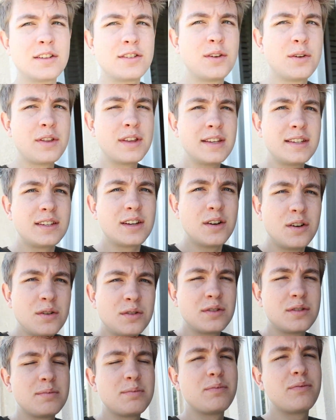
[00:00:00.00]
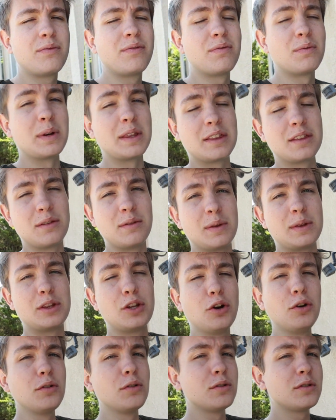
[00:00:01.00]
So this goes with
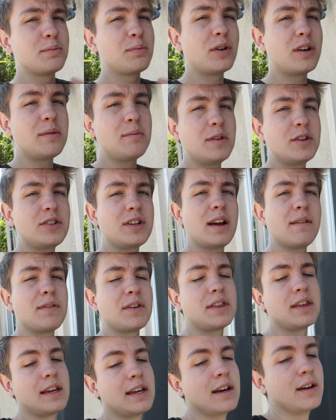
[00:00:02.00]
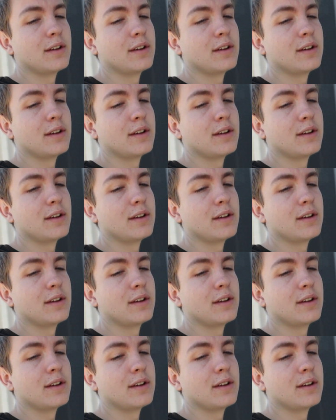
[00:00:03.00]
turtles, pretty much everything